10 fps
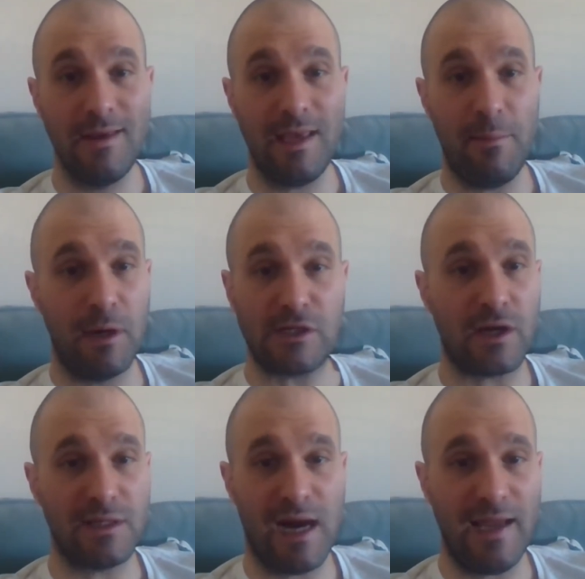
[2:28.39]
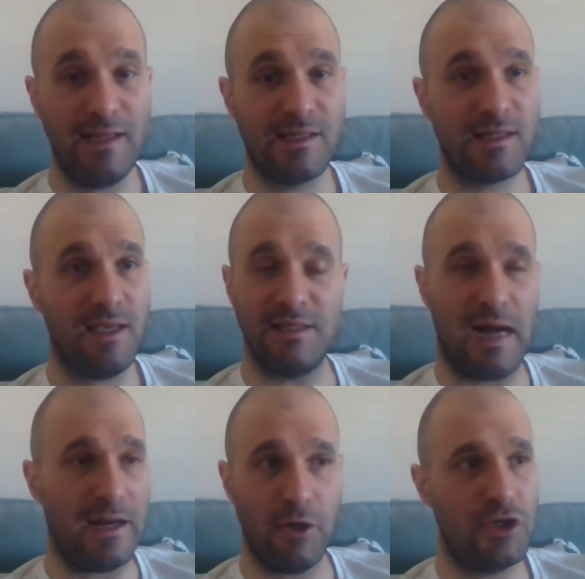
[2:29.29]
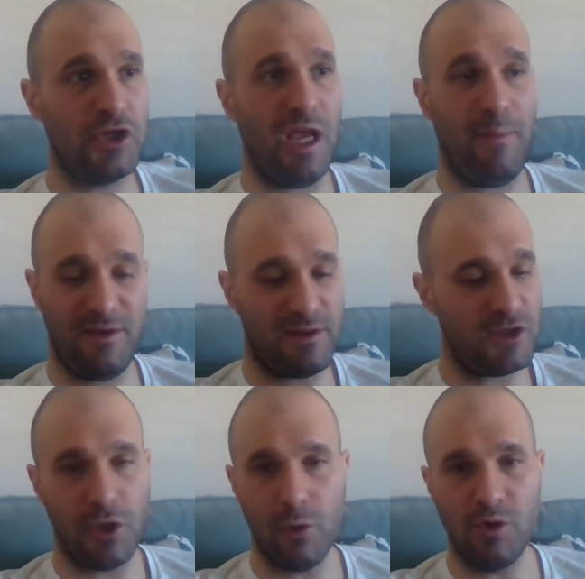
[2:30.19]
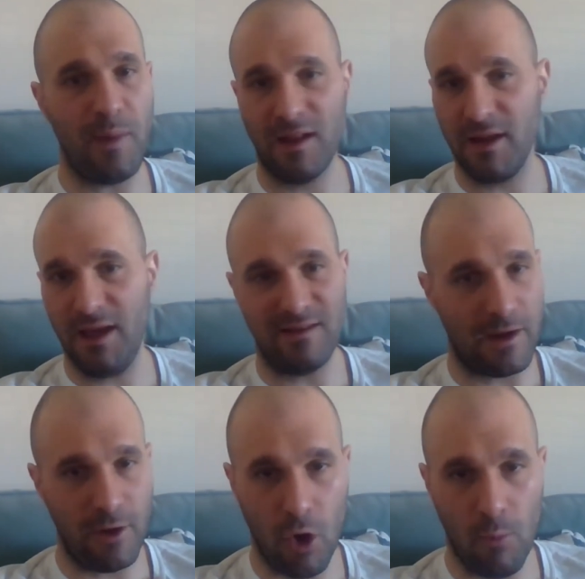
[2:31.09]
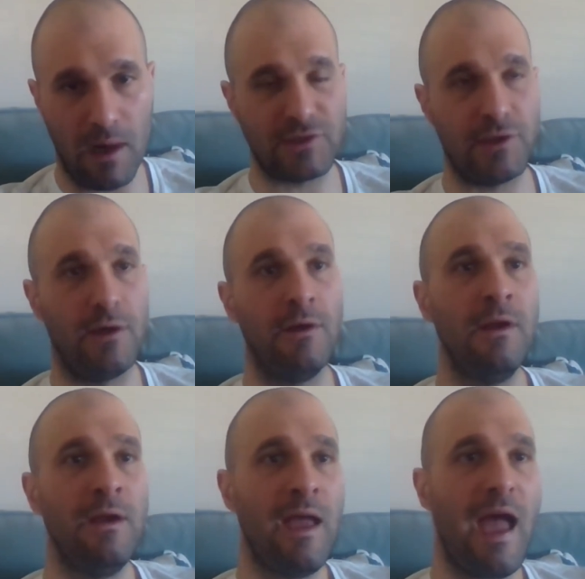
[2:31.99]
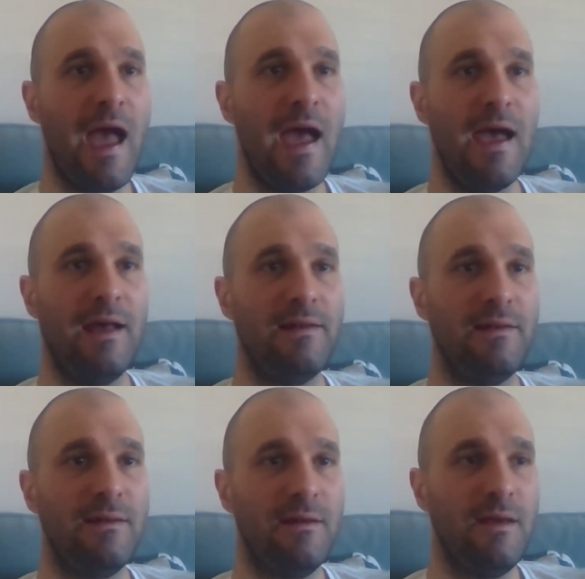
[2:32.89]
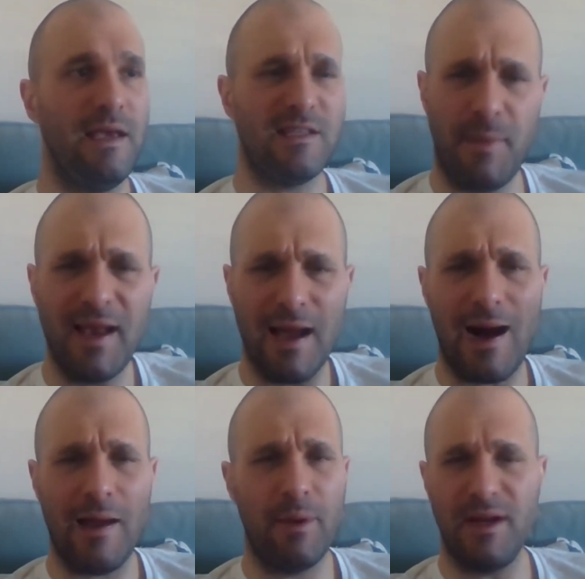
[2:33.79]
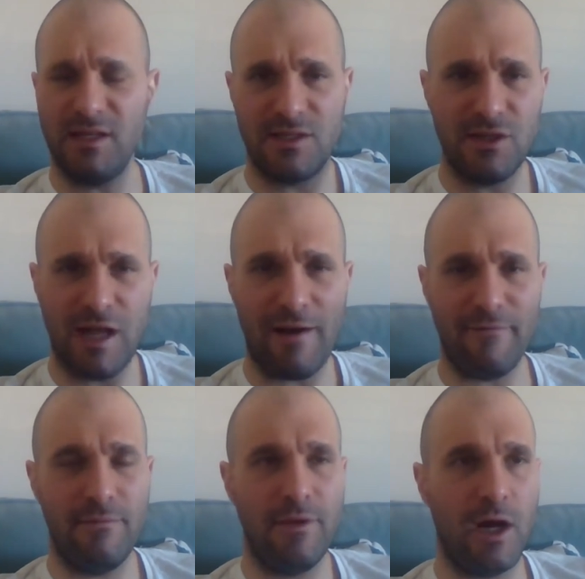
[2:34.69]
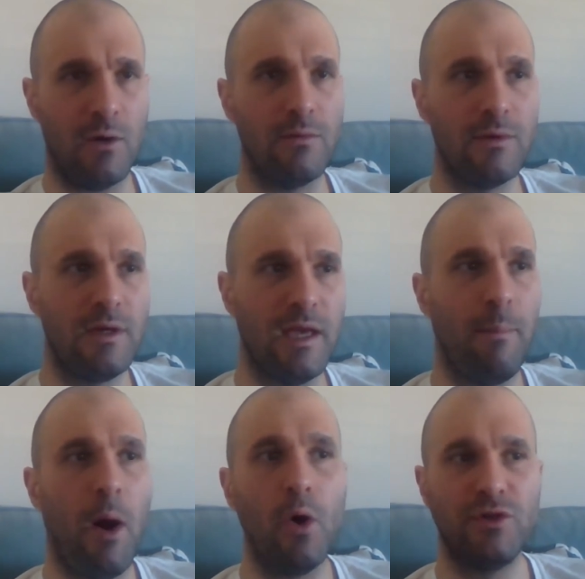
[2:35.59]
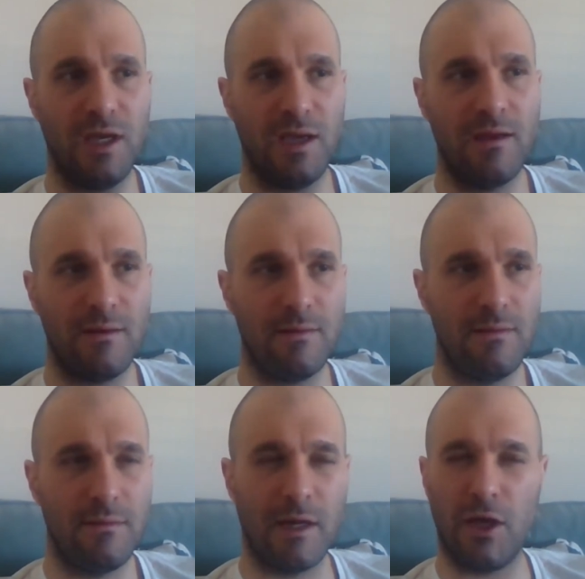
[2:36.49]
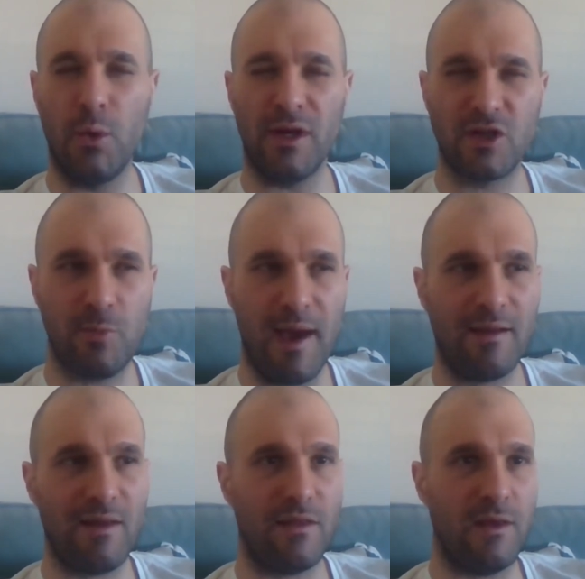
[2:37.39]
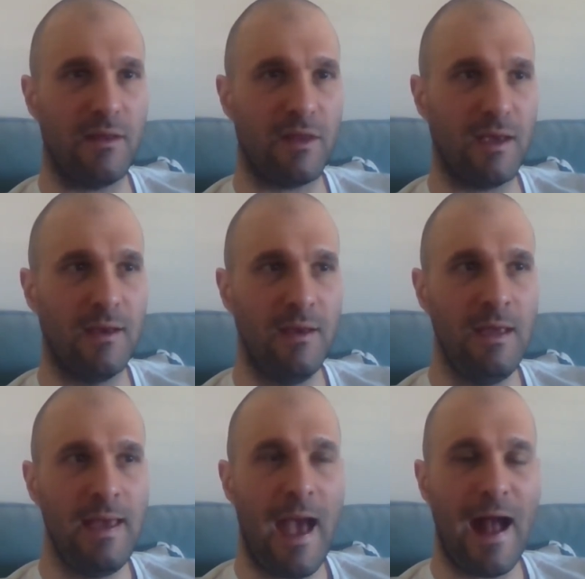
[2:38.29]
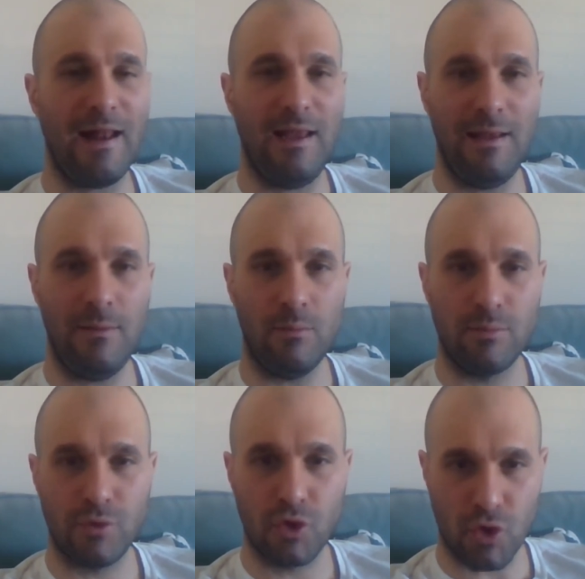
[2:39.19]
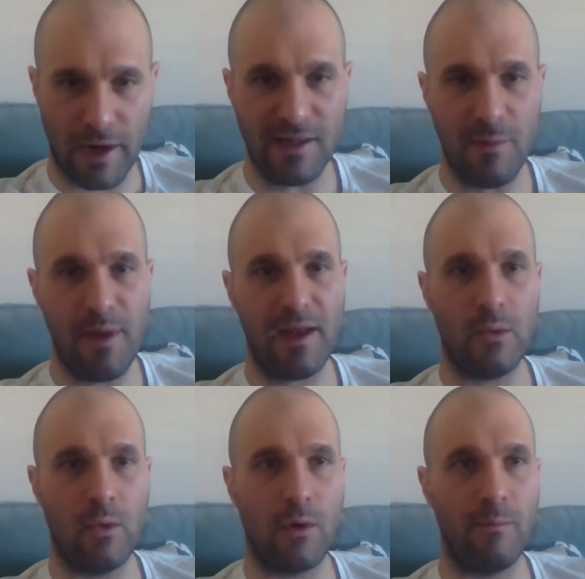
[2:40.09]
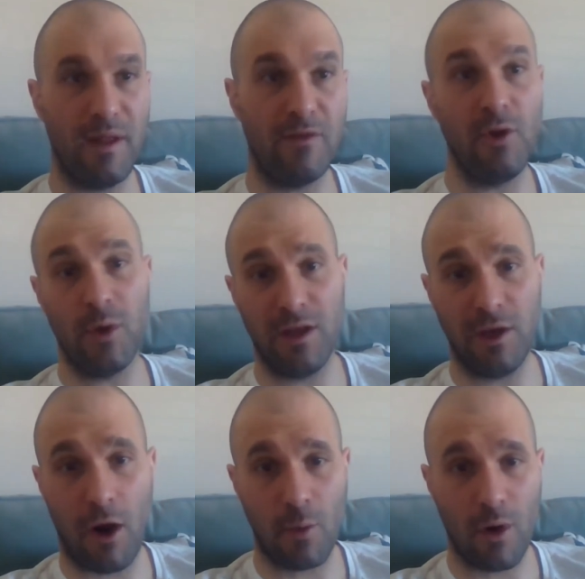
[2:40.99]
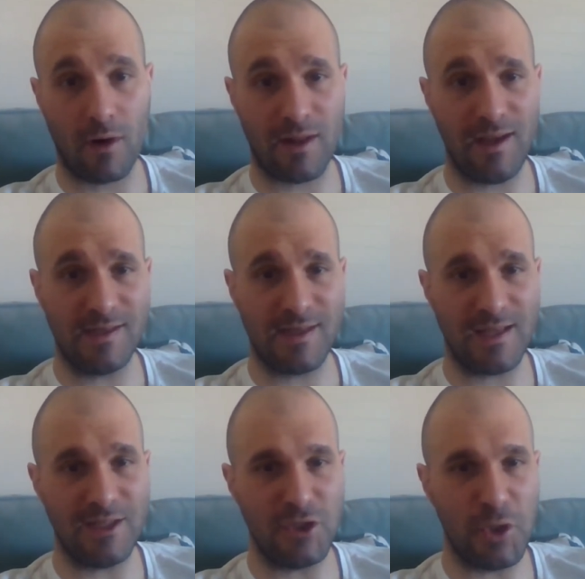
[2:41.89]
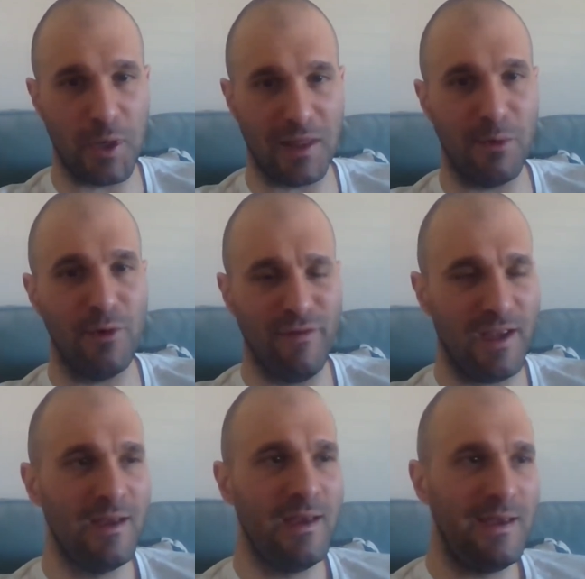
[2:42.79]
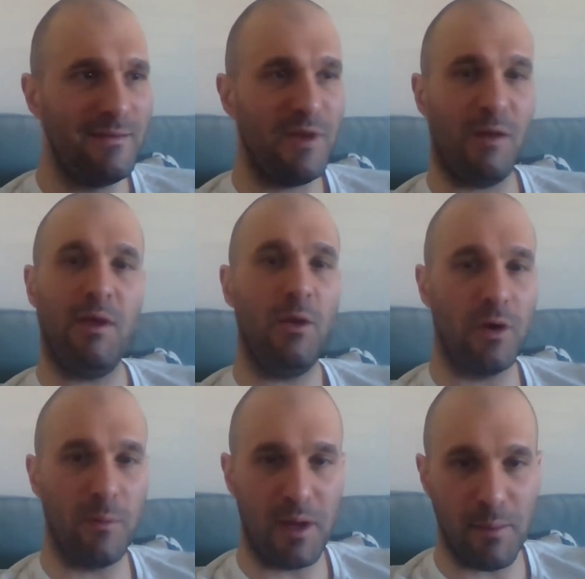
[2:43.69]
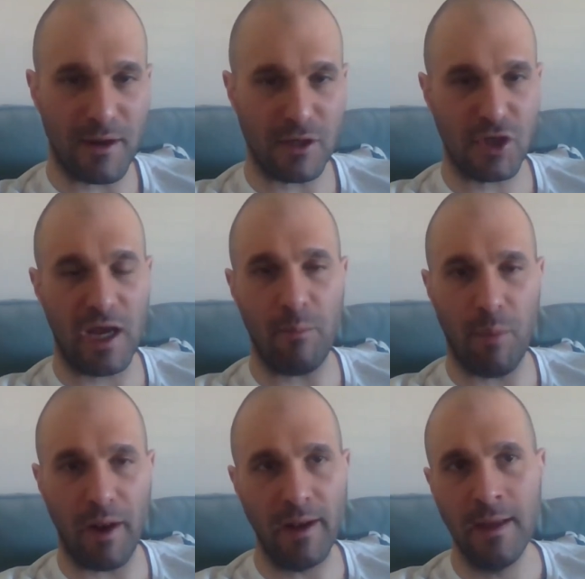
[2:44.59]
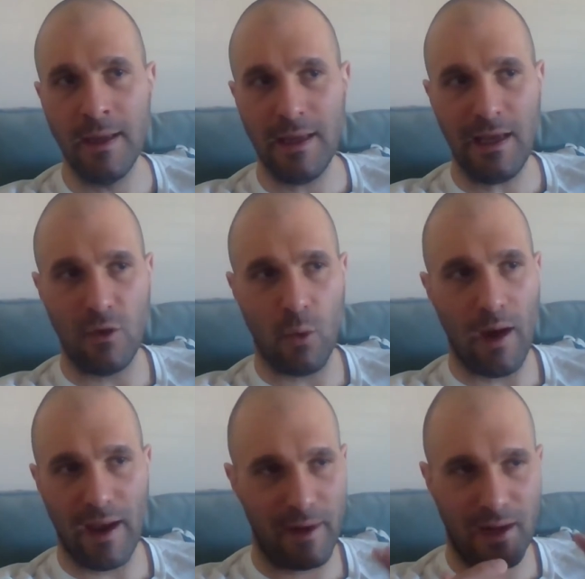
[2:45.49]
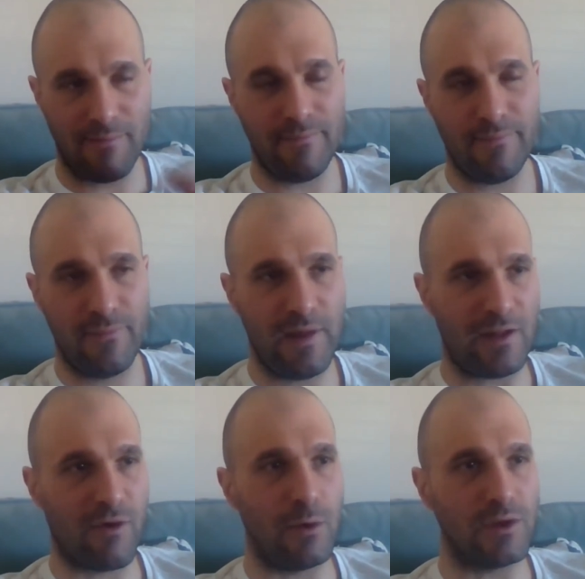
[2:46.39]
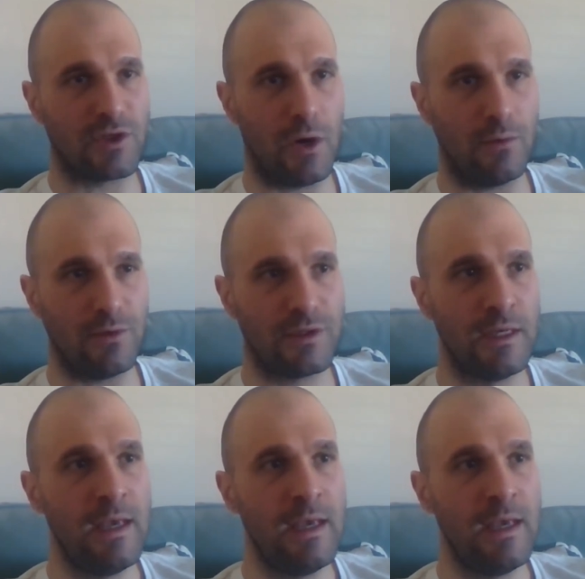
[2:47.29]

He puts on tights. He's not in good shape. He's got this huge belly. He's got no muscle. And he's a big guy, but he's not, you know, imposing like you would expect. I, th I think had he trained a bit or been doing the yard work that he says he's doing in the movie, maybe he would have been in better shape. But either way, I mean, I'm not throwing stones.